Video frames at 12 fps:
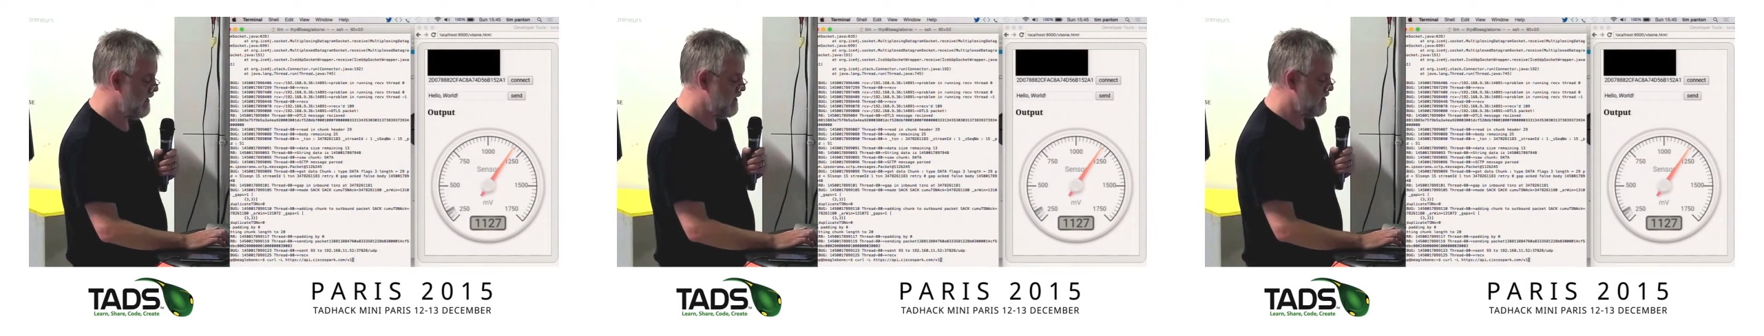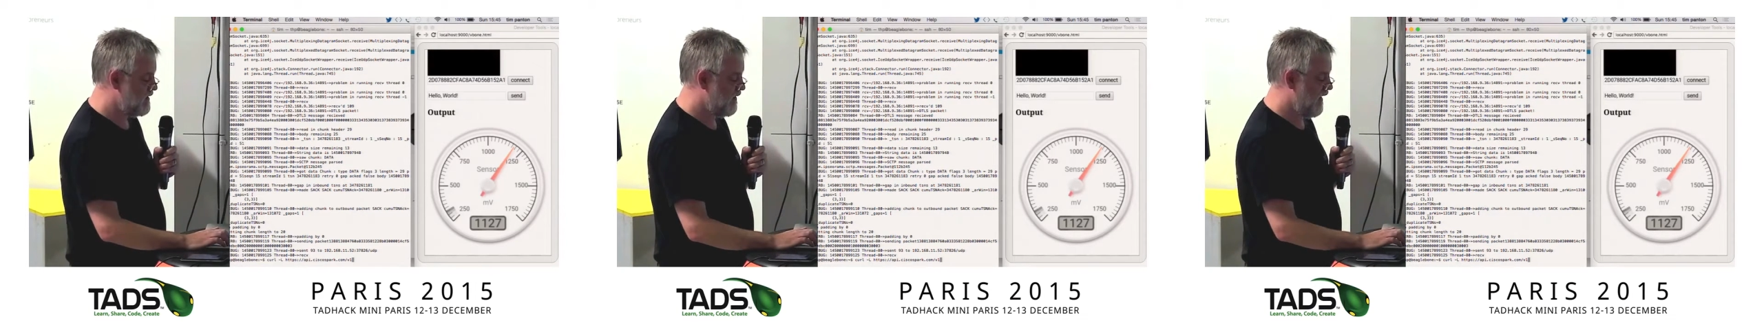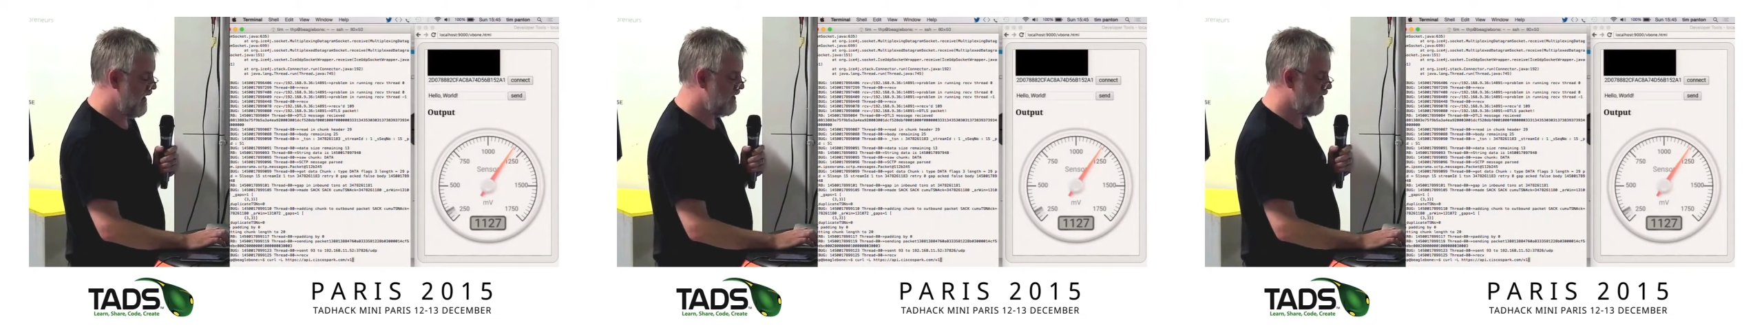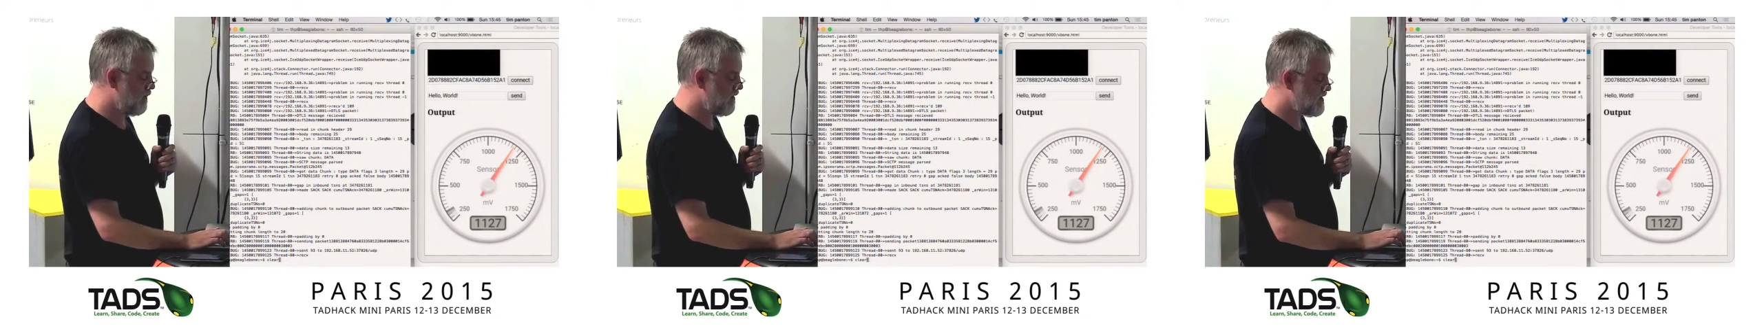So how do
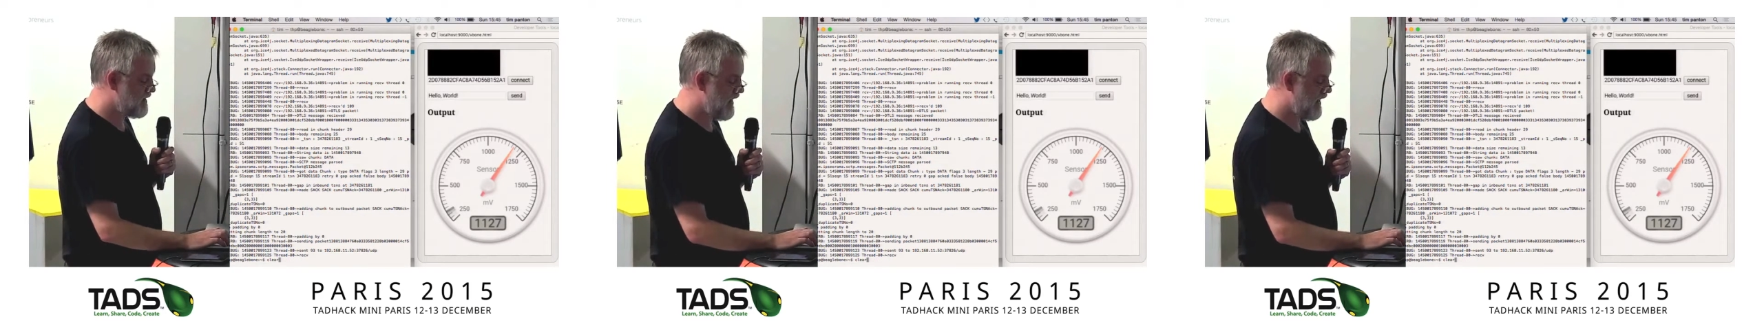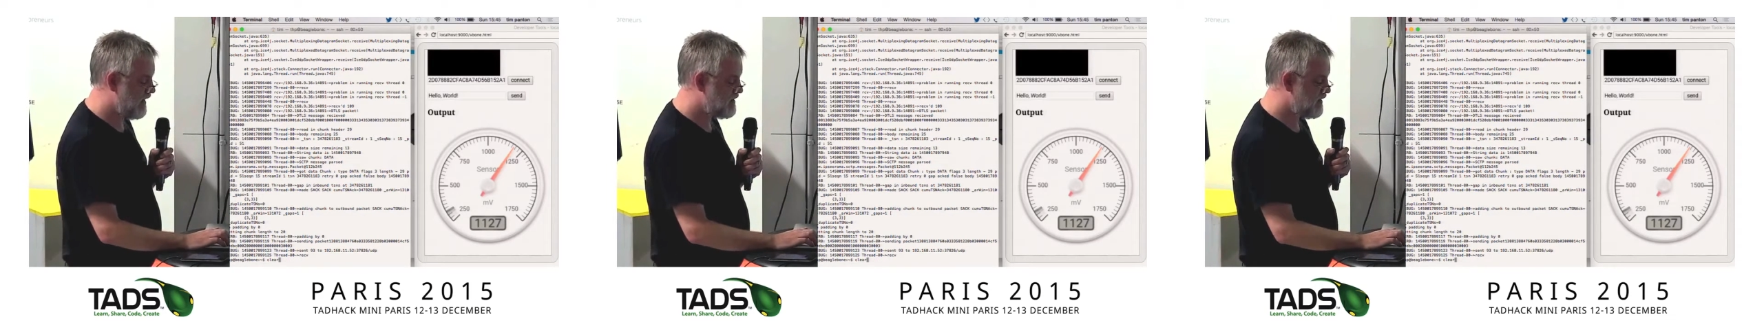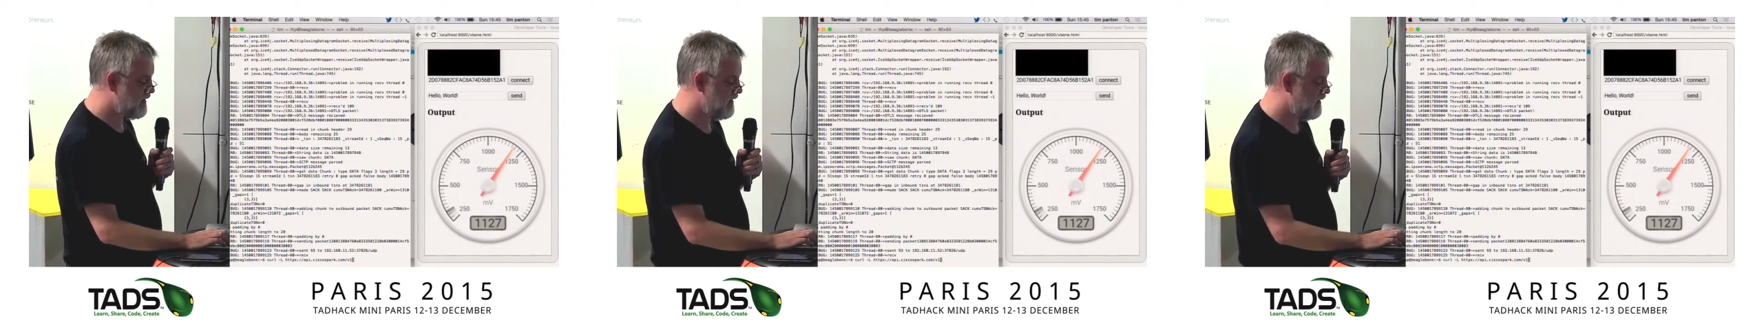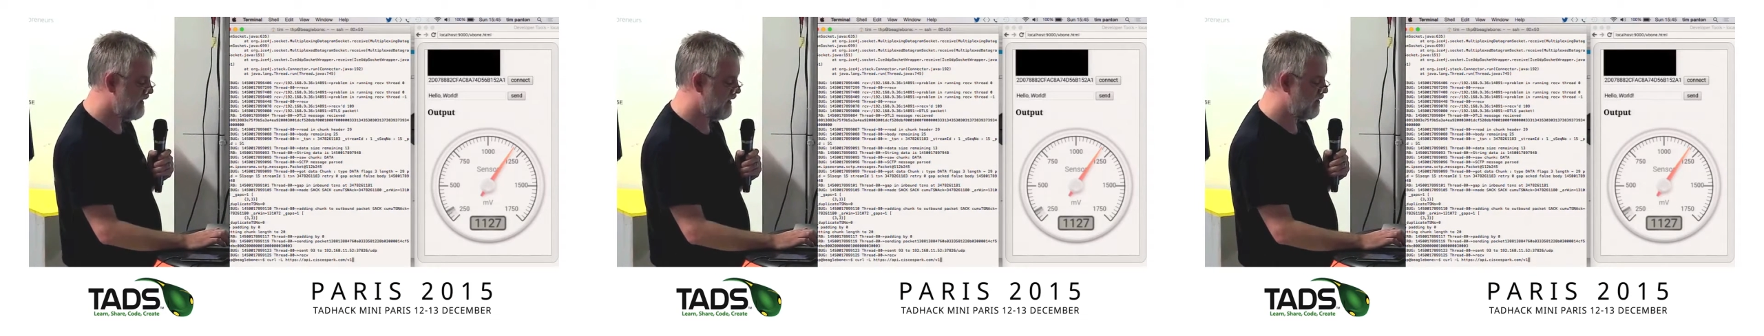you protect
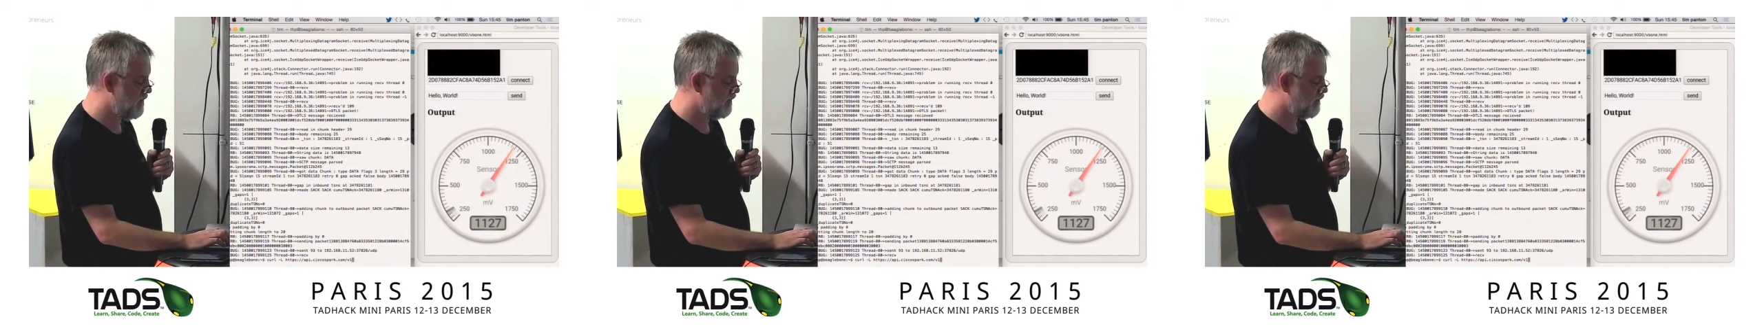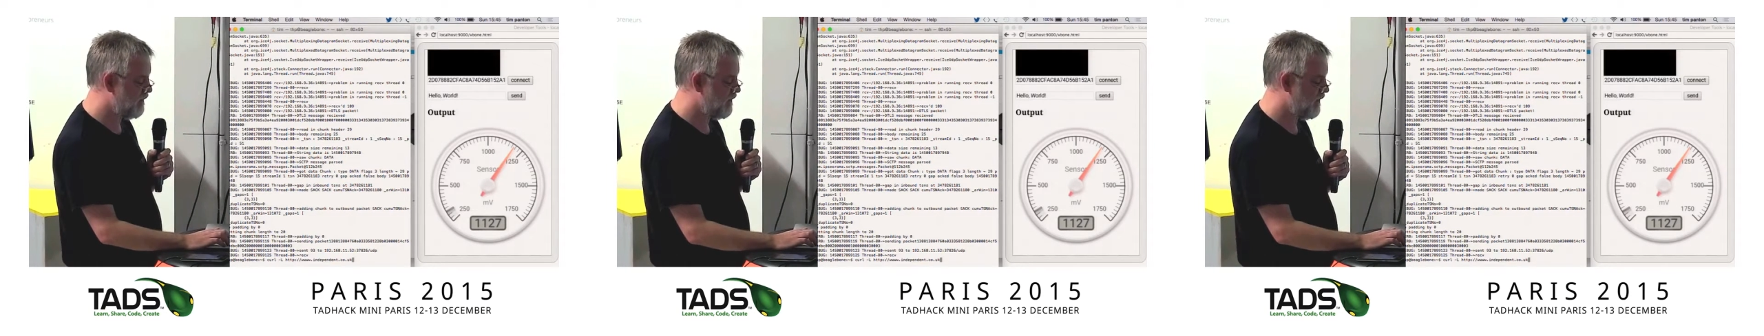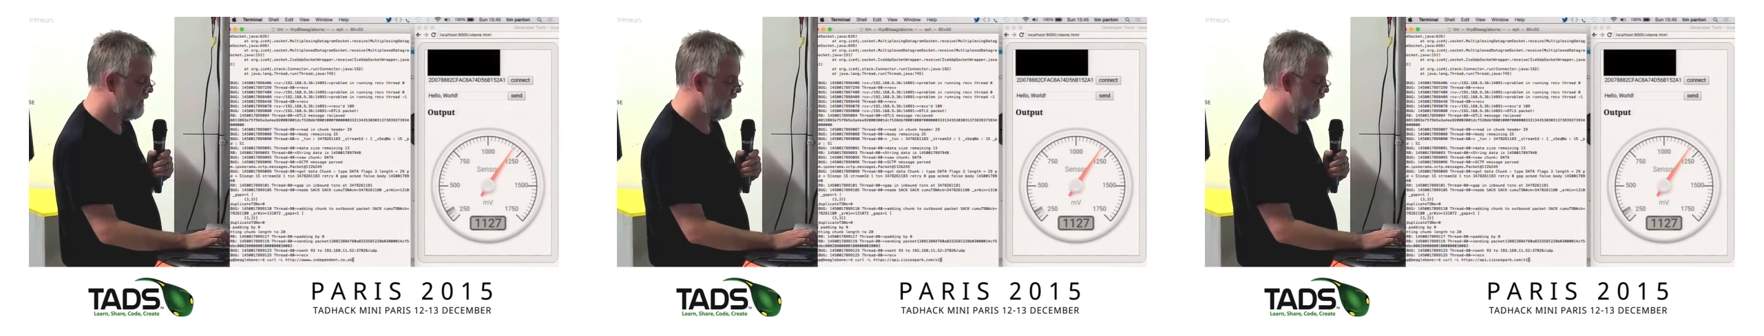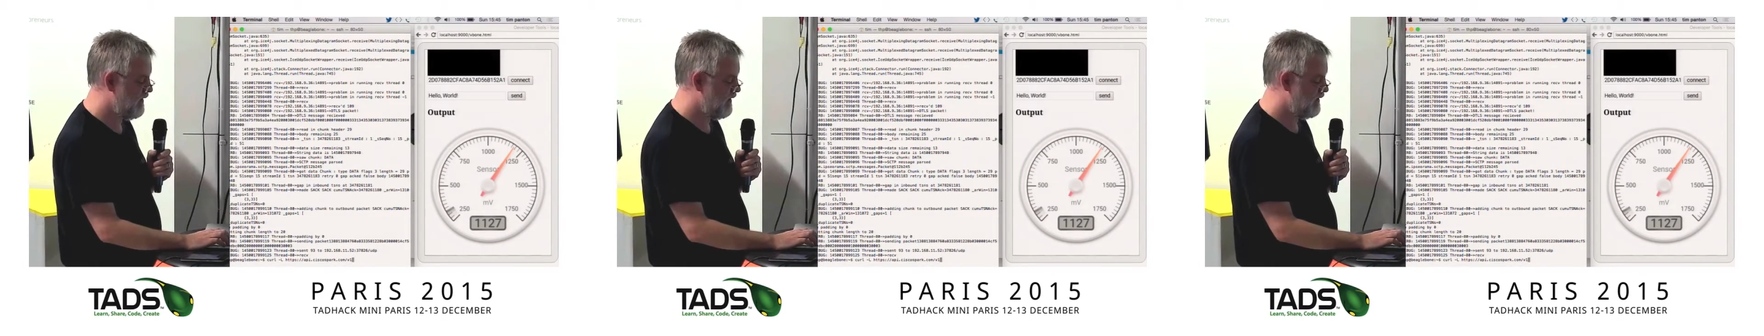
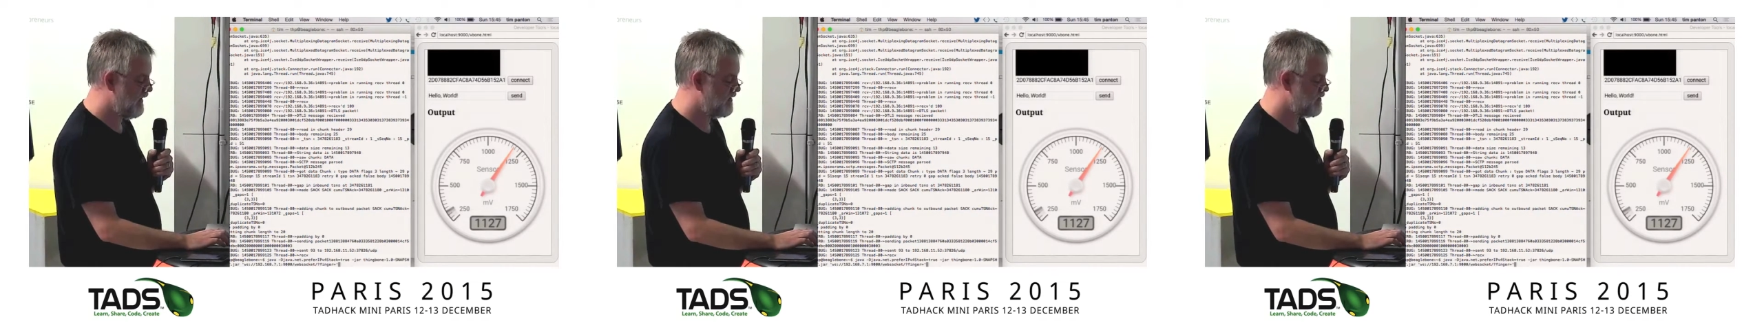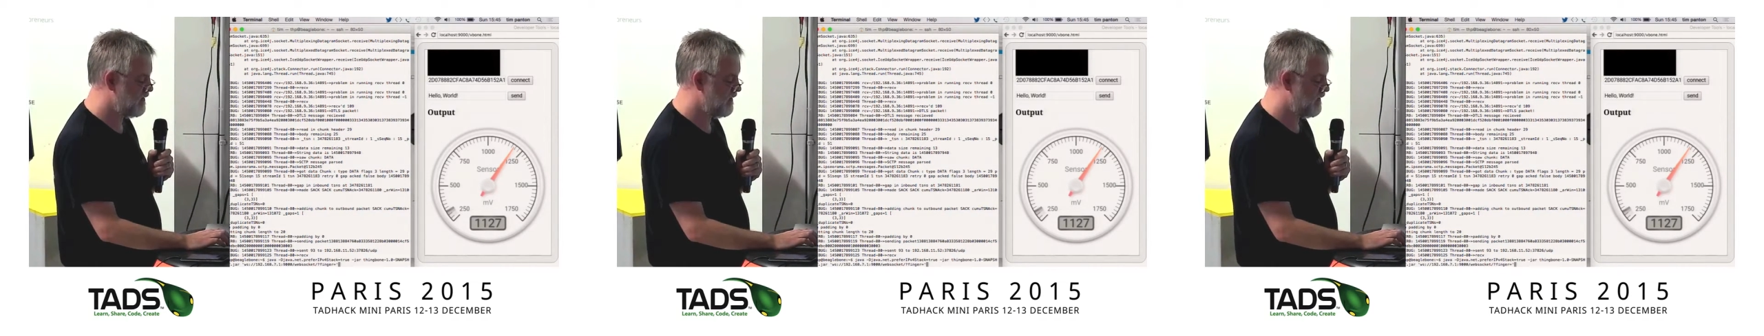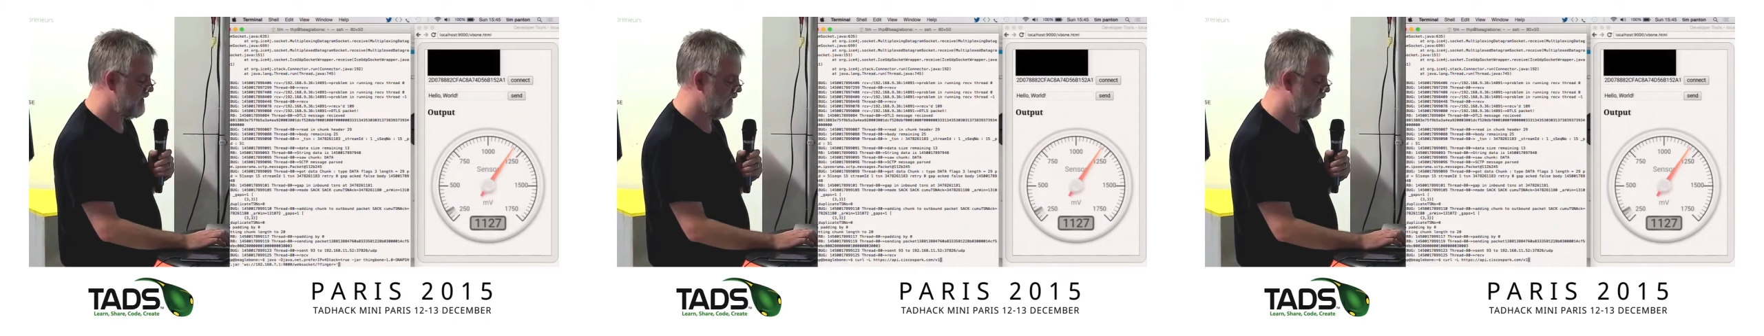that sort of thing?